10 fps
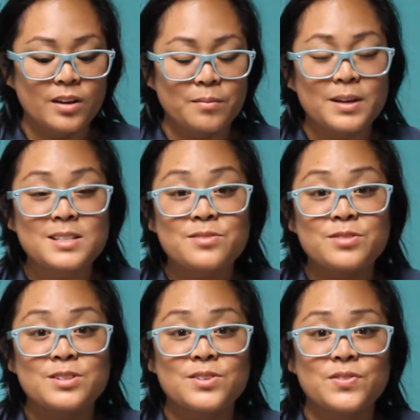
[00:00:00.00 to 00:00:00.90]
because if
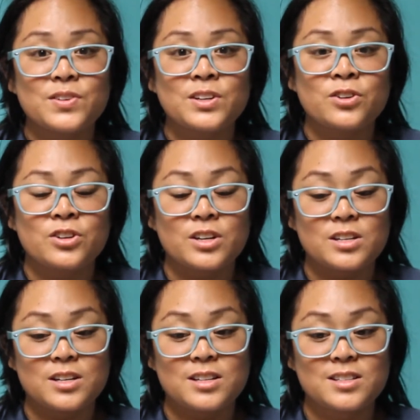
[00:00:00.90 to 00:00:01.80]
you don't, then you're going
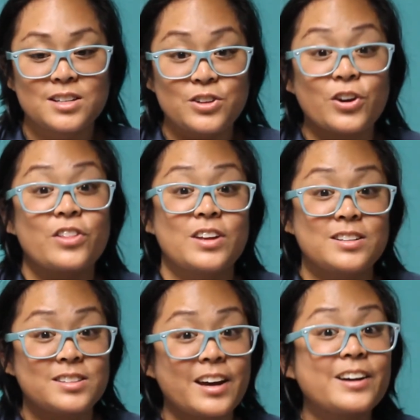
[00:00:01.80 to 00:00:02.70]
to continue on that
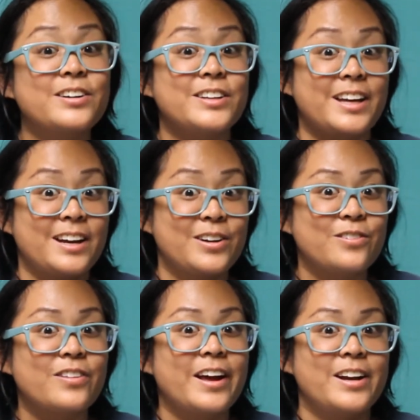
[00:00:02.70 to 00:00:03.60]
cycle again
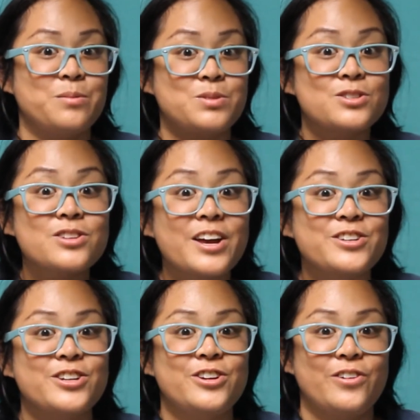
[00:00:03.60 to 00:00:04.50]
of that
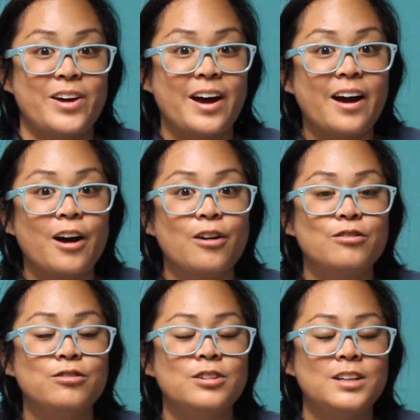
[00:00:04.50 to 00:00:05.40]
obsession you have.
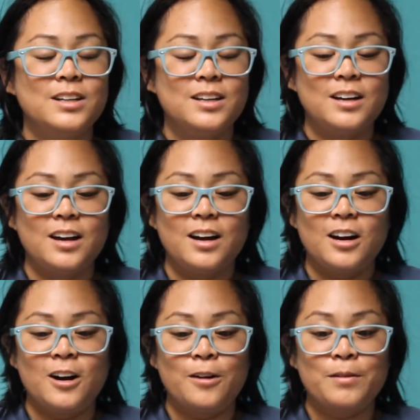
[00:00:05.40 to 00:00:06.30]

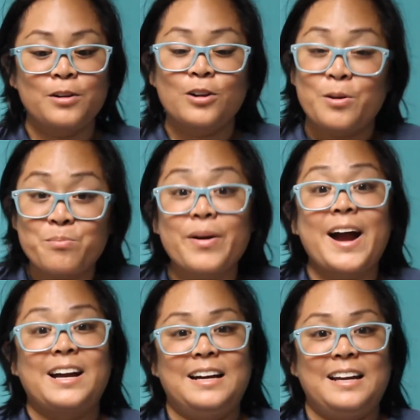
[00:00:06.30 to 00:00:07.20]
Uh, it'll come back
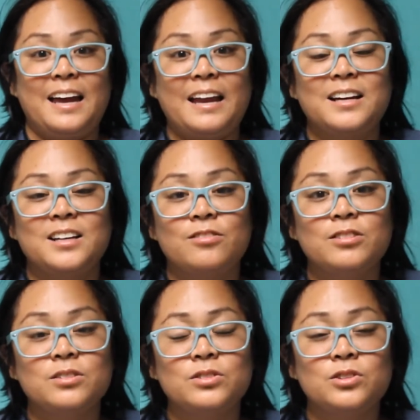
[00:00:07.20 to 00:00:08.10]
again if
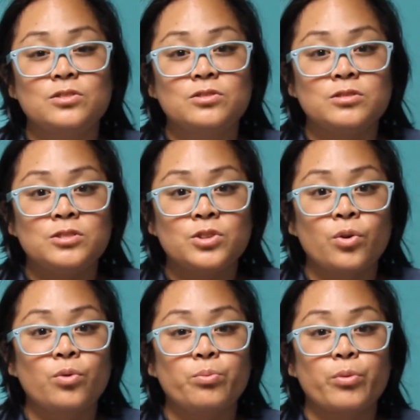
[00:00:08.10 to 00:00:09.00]
you
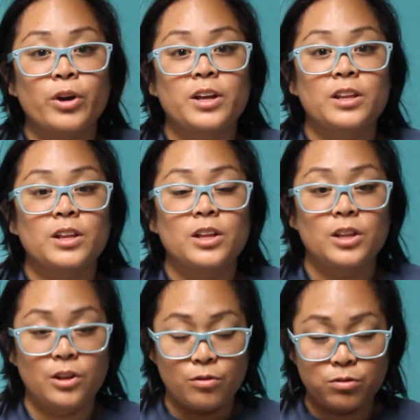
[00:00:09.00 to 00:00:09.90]
don't pray
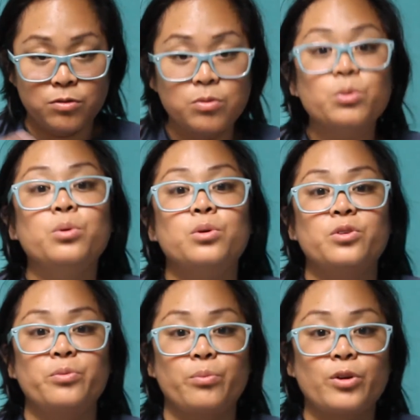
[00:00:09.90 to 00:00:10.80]
the full
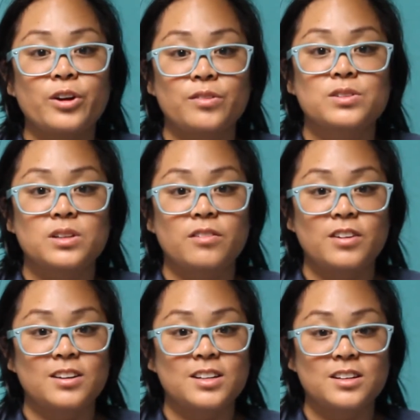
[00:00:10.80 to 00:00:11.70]
prayer of
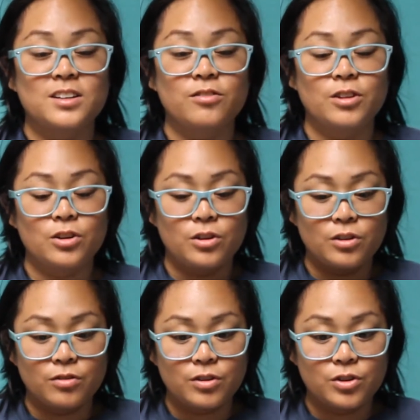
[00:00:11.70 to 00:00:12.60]
salvation. If you if
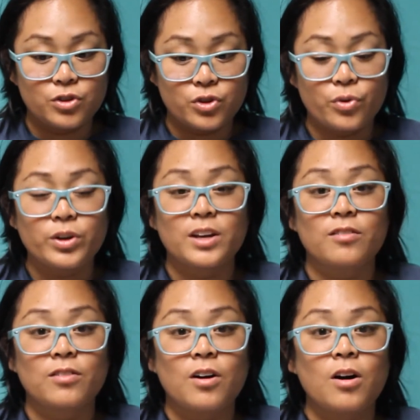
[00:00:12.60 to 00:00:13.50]
you don't give
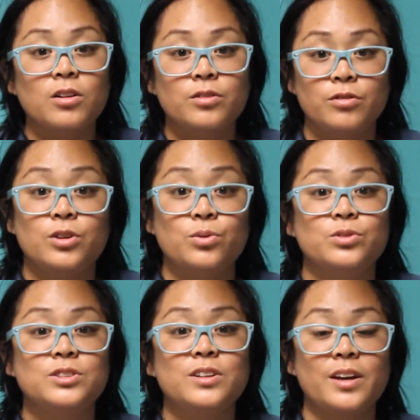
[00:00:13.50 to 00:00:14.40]
all of you
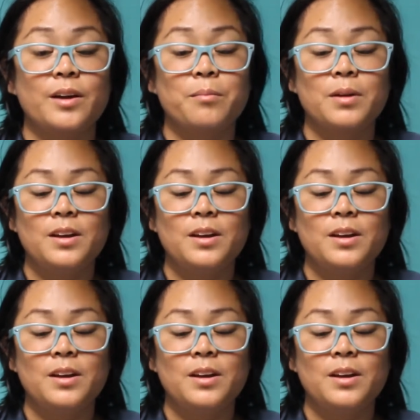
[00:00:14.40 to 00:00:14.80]
to Him,